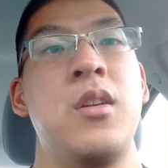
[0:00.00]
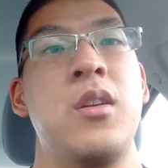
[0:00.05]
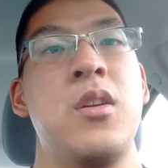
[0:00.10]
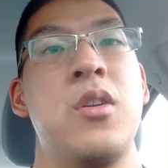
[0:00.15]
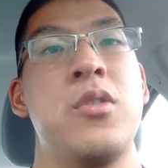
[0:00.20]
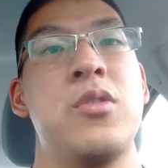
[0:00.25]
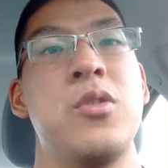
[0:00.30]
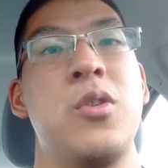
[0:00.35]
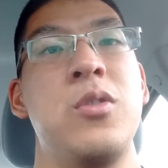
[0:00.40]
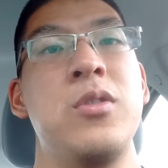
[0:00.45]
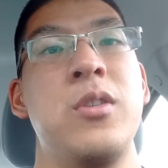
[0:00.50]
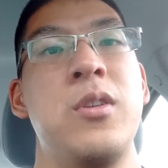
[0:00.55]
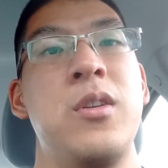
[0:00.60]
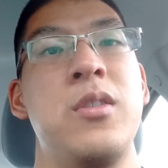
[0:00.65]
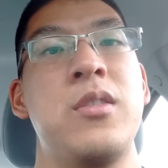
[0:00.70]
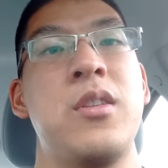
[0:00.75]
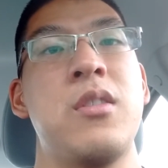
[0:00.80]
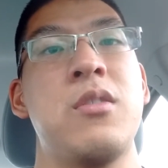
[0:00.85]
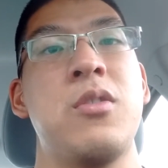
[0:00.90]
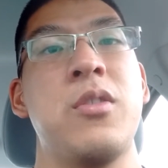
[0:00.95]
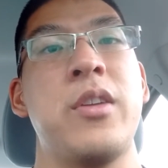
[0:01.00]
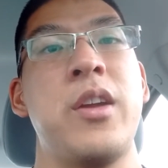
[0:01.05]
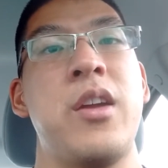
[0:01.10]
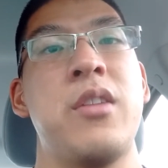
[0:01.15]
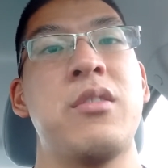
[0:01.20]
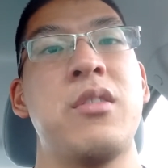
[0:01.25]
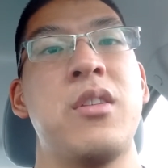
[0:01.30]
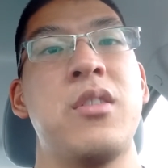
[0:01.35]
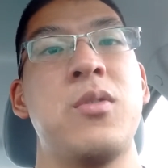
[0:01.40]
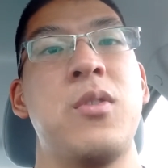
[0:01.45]
Shoulder
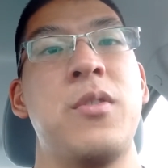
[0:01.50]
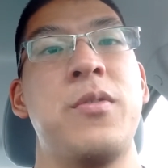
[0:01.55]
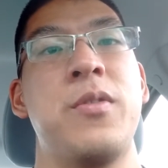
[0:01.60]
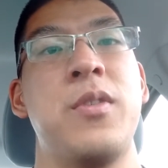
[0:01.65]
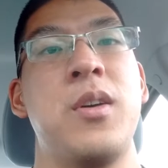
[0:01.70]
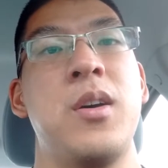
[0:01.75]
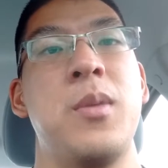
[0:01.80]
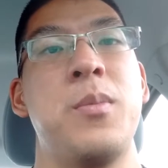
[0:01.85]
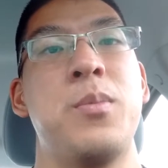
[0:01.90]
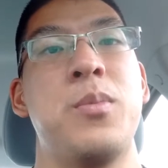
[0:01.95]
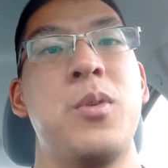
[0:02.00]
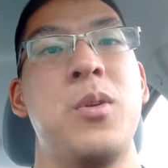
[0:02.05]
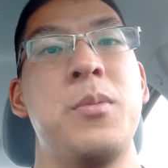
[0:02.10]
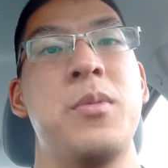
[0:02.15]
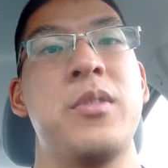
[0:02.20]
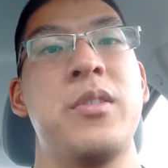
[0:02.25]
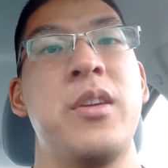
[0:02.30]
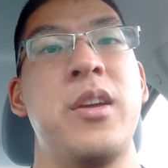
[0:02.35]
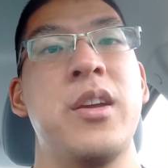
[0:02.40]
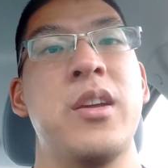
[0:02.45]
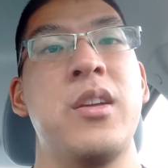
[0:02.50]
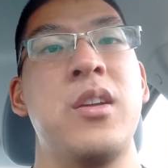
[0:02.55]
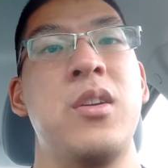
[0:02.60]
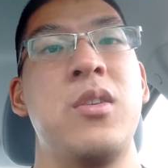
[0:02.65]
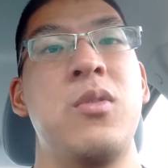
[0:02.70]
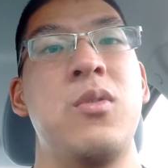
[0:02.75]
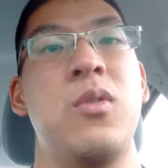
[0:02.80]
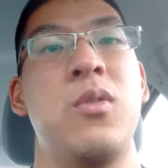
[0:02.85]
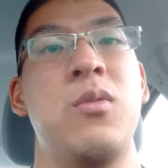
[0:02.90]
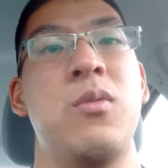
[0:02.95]
dislocations with a broomstick,
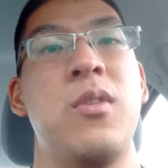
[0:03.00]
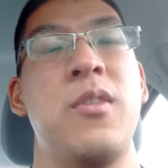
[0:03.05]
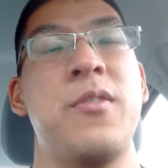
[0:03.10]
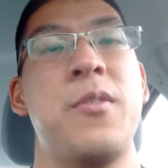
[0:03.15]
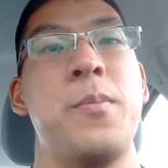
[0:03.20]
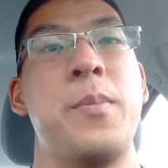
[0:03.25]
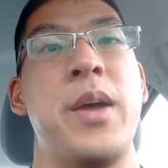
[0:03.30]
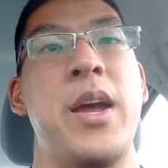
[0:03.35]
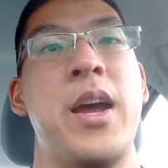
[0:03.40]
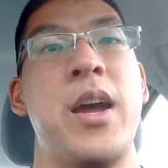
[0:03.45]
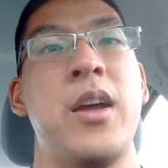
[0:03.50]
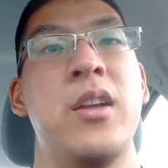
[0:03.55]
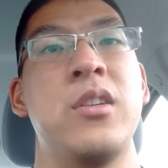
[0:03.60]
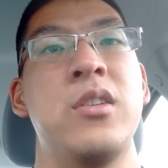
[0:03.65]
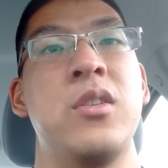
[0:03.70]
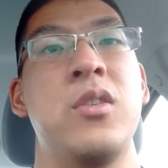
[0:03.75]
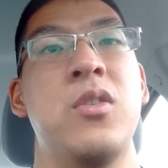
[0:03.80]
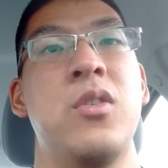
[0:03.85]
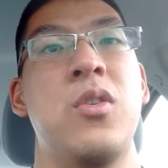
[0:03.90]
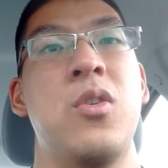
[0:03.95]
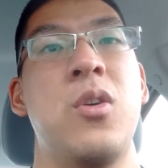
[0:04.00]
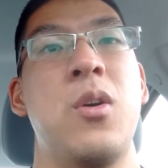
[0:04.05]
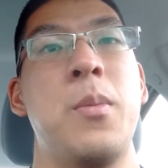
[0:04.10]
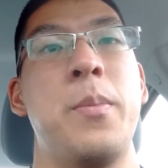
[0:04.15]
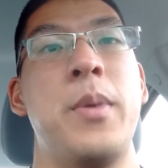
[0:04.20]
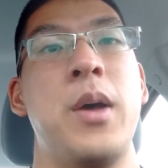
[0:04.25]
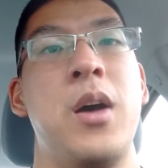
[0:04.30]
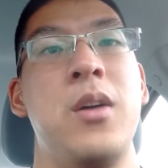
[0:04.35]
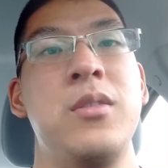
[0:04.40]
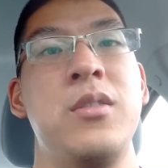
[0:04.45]
with a band or a
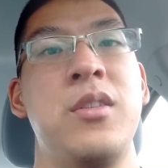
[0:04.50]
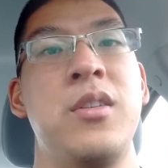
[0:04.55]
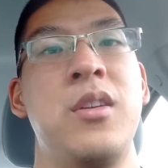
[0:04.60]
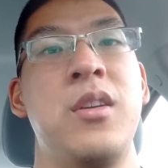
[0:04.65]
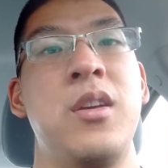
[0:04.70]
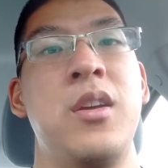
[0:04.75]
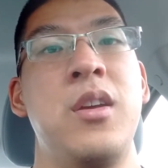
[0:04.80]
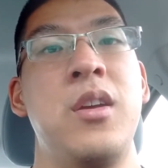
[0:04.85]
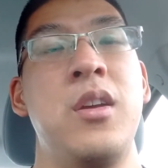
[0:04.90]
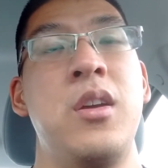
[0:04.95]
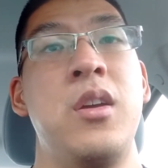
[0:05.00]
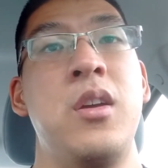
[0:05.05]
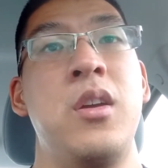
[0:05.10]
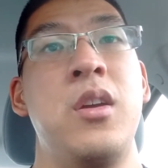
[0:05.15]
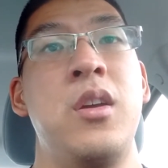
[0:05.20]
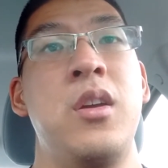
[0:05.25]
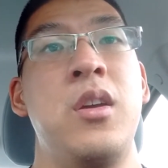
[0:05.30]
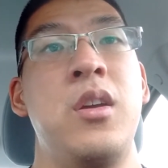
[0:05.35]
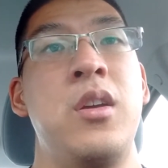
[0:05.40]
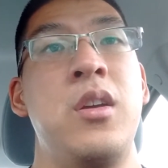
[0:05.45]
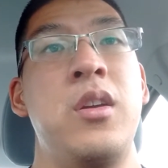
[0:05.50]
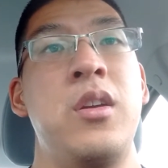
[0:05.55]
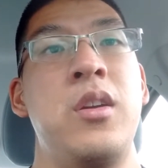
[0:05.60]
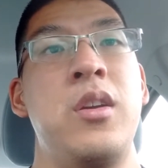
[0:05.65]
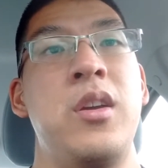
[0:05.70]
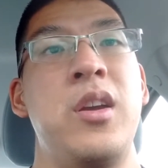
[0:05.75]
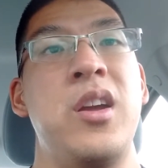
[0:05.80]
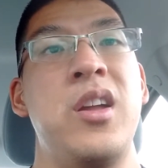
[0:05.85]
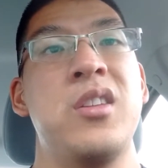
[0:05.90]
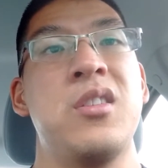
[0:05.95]
belt,
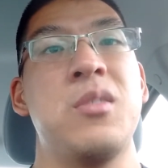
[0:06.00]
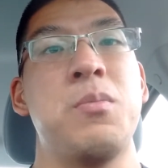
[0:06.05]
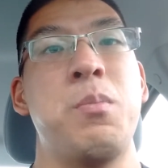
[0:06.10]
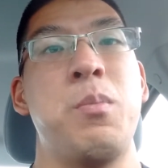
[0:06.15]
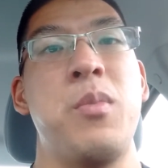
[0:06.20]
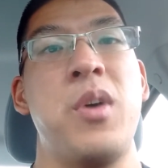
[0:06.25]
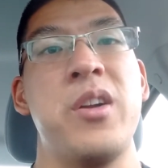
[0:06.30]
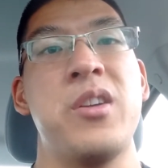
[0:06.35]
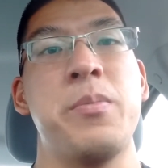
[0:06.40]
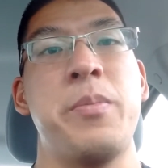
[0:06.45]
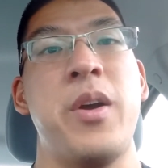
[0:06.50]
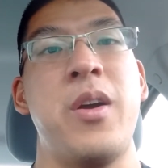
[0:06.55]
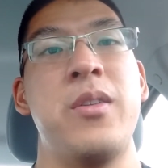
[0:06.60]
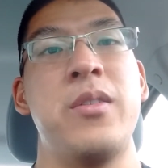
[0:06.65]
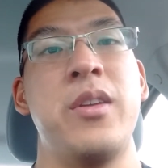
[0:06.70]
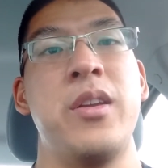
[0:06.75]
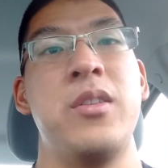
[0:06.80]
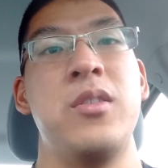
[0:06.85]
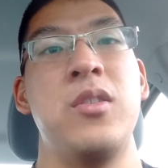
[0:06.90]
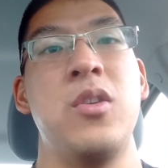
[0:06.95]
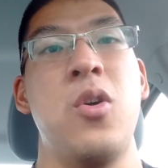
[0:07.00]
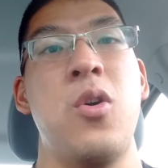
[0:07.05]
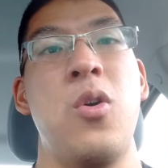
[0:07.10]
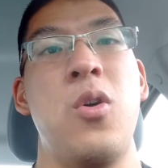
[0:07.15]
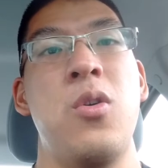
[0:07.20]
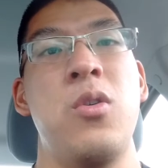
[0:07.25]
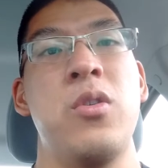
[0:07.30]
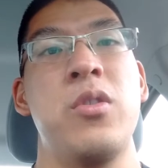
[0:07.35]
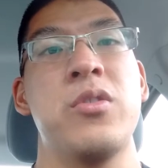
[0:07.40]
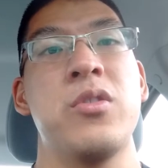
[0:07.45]
it's much better than
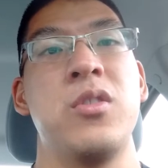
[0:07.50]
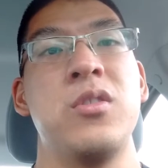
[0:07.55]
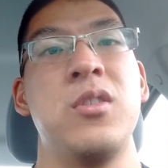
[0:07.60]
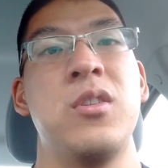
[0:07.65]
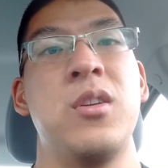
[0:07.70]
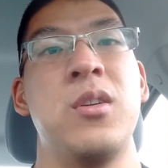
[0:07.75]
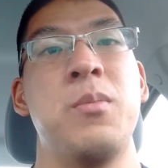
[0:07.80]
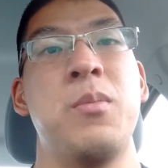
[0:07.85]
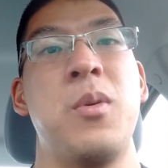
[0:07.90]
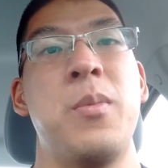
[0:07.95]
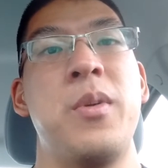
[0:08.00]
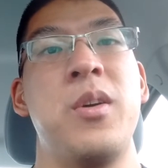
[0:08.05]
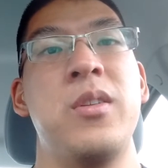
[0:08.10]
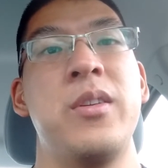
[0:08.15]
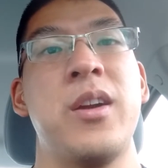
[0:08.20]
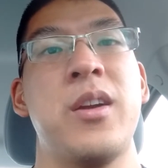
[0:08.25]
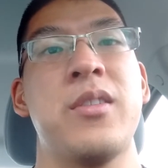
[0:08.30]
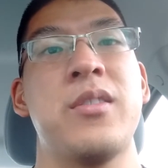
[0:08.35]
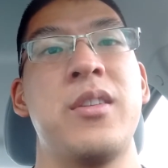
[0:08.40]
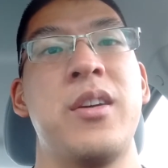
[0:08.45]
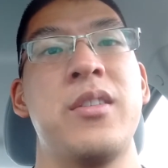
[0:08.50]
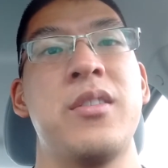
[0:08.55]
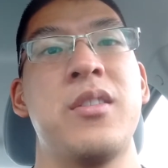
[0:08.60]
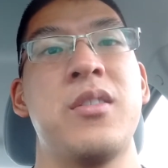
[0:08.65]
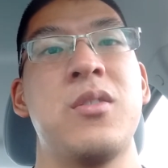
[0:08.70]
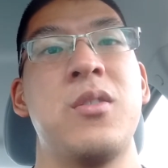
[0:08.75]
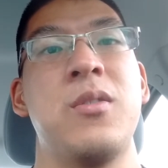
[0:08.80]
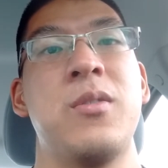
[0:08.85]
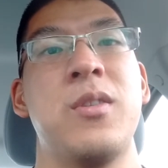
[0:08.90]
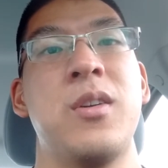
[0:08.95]
no shoulder mobility
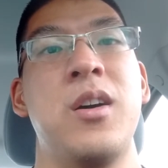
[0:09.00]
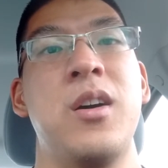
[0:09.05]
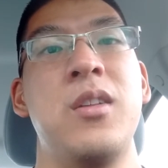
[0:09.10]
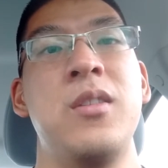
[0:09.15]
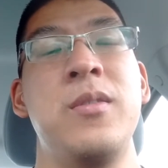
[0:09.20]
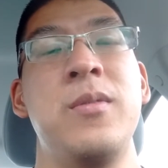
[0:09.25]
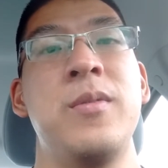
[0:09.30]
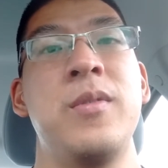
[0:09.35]
exercises overall.